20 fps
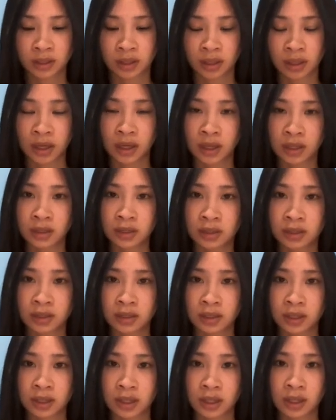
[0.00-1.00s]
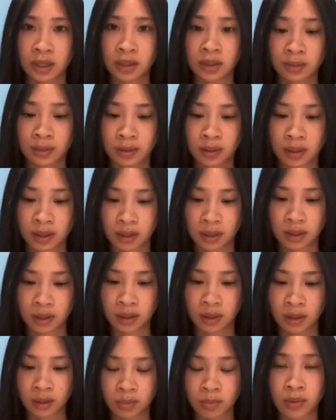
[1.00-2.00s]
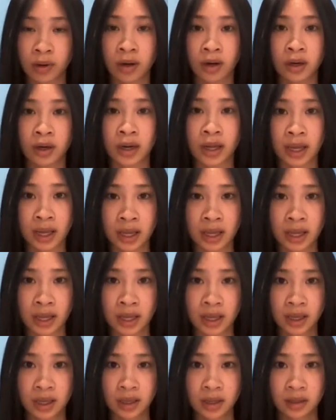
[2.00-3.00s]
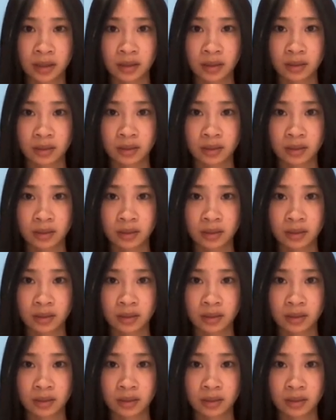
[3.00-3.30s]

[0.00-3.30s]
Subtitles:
It has Part A,